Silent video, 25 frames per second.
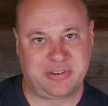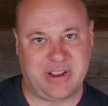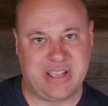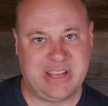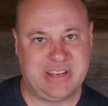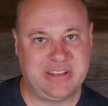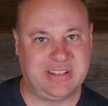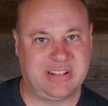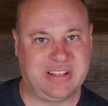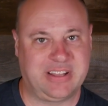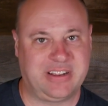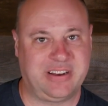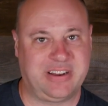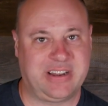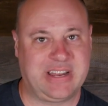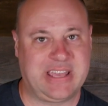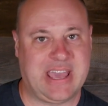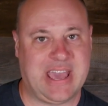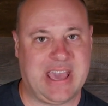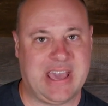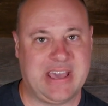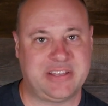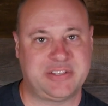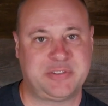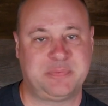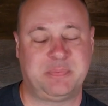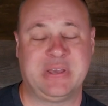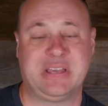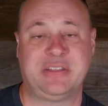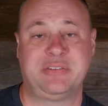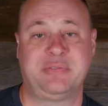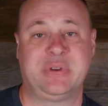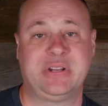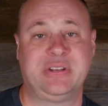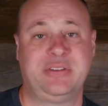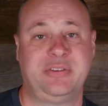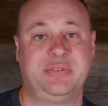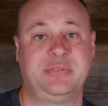granularity has
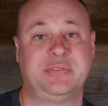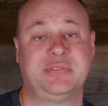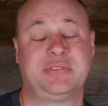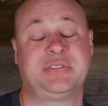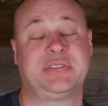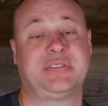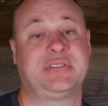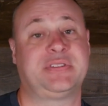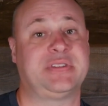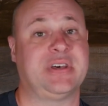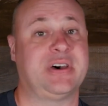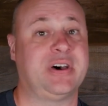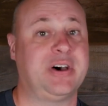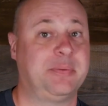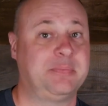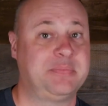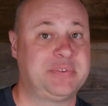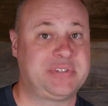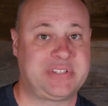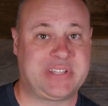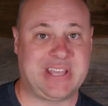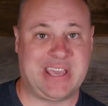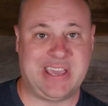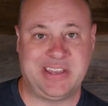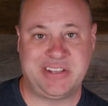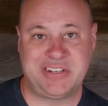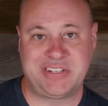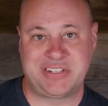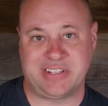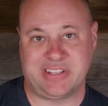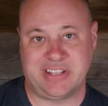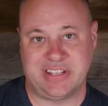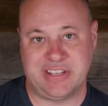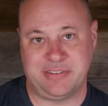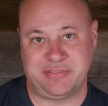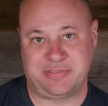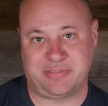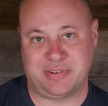been reduced substantially